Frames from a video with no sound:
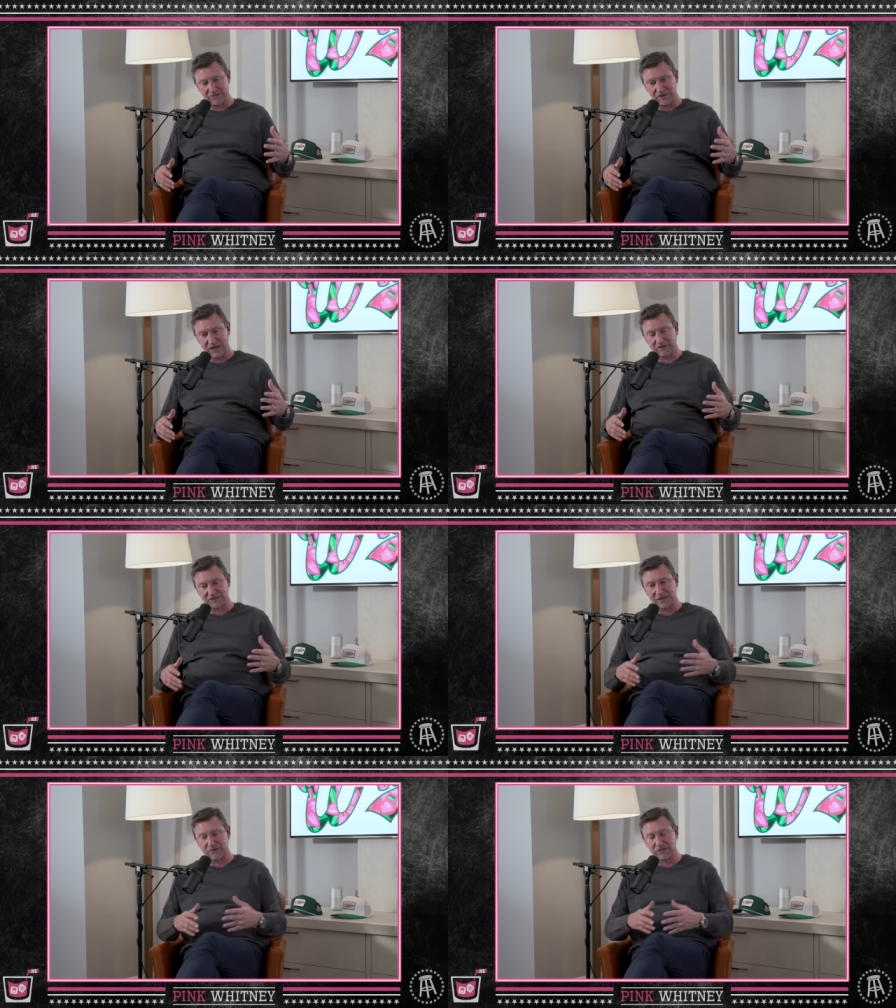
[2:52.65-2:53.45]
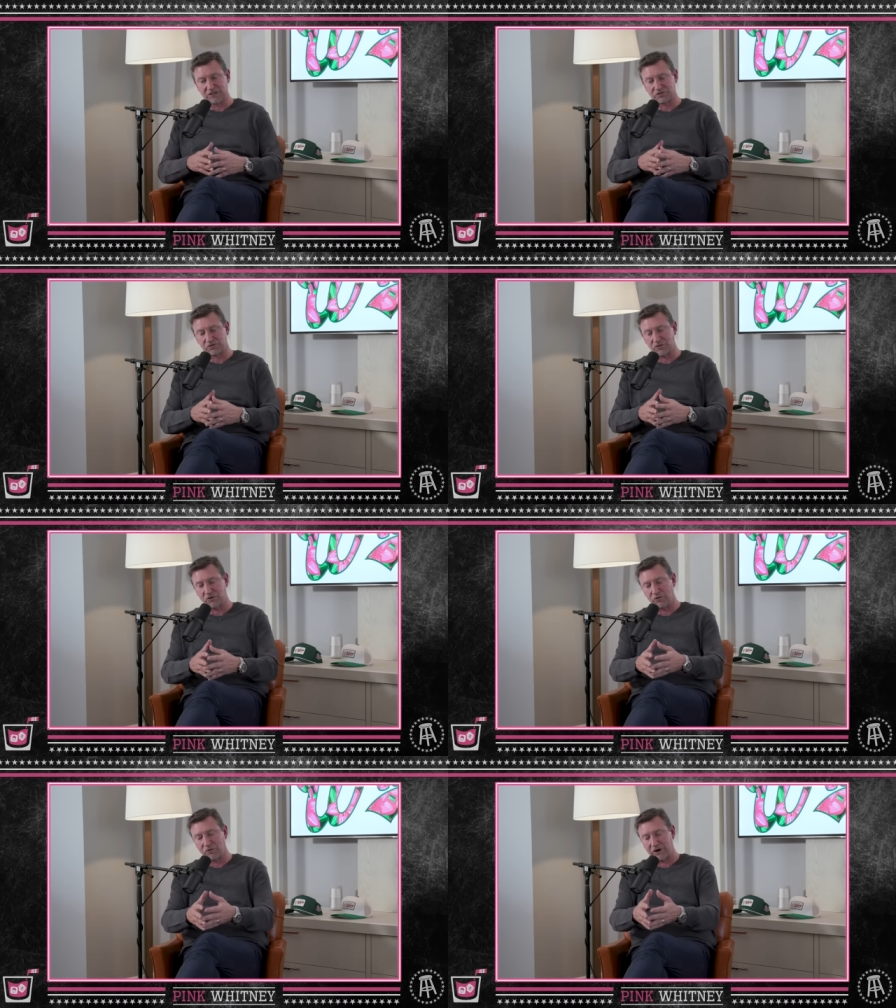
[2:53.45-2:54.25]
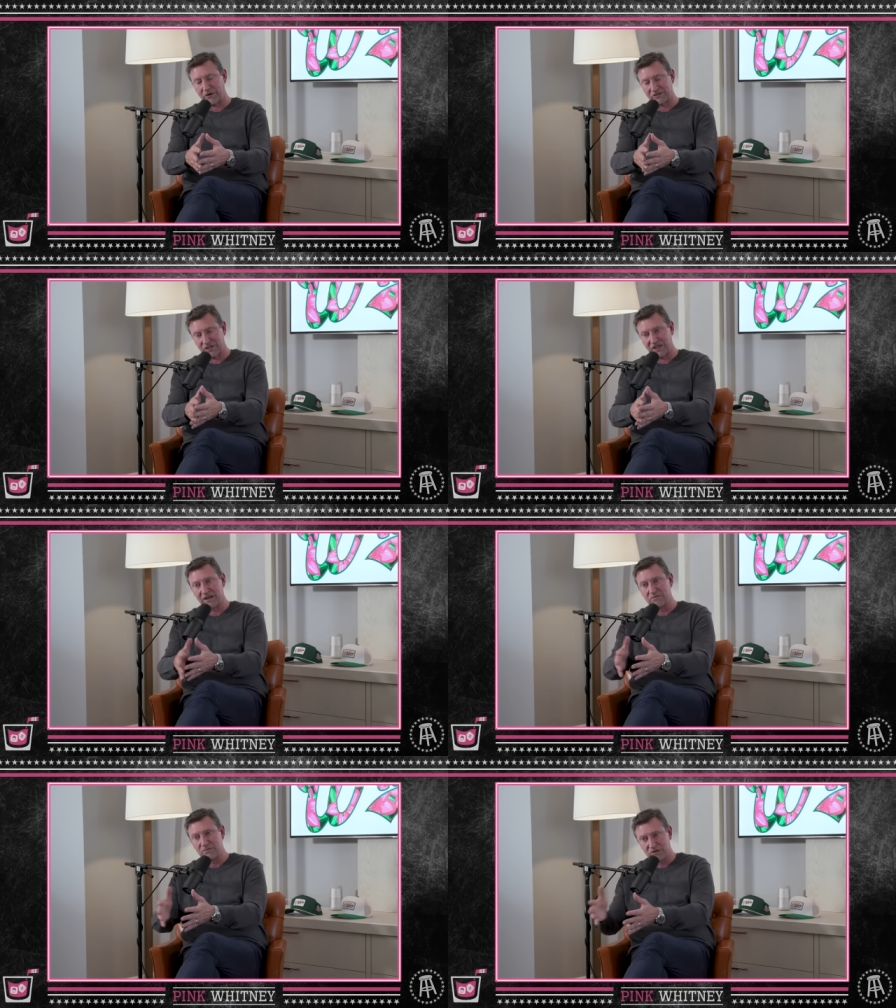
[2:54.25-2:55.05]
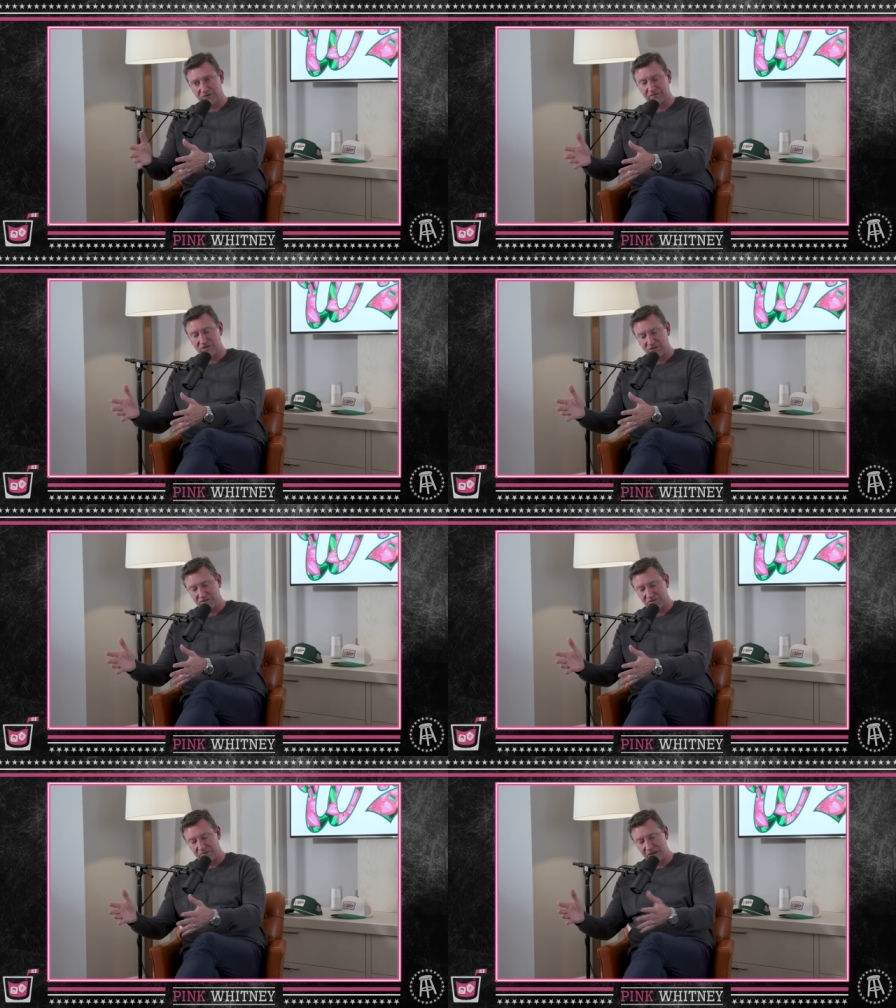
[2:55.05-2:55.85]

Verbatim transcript: but I was able to control where I was going to get moved to.